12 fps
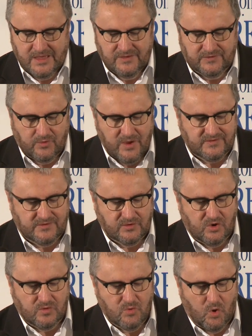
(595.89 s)
So we had to
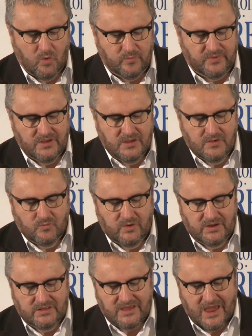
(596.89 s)
come up
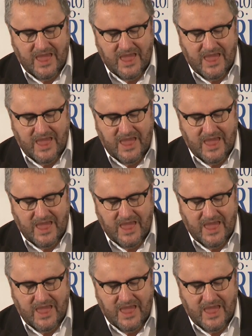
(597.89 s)
with